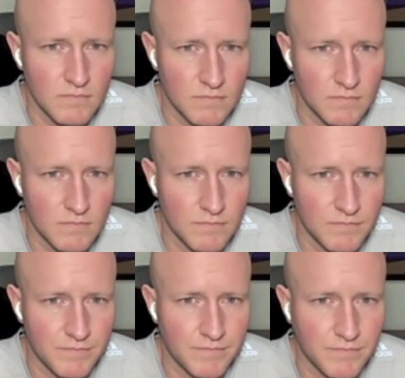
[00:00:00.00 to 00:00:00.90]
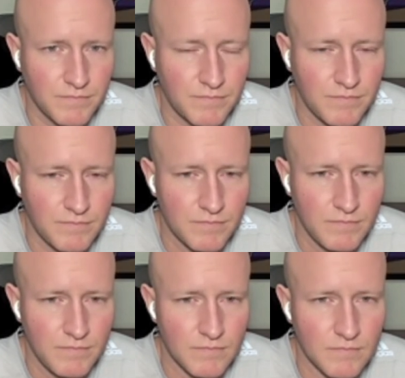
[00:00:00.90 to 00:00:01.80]

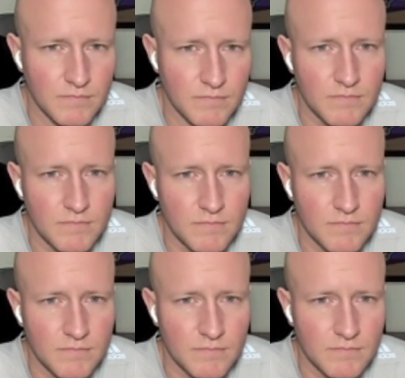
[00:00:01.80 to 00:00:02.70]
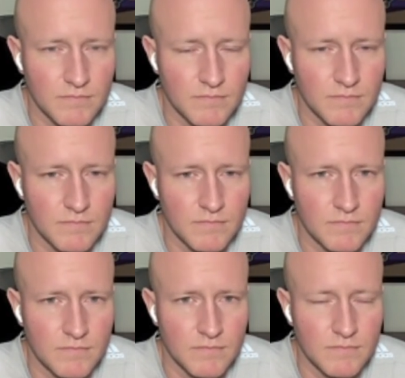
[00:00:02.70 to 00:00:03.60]

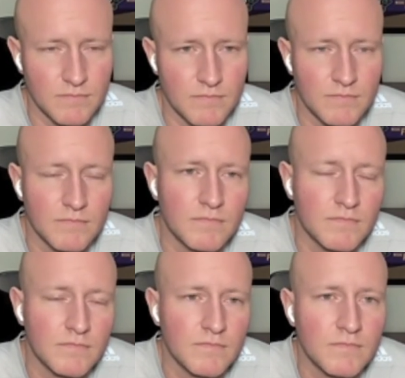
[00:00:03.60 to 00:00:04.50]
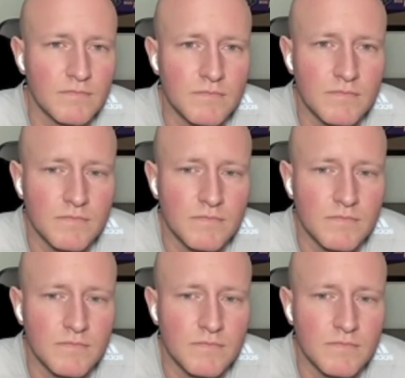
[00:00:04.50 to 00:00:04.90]
No words are spoken by the person on screen.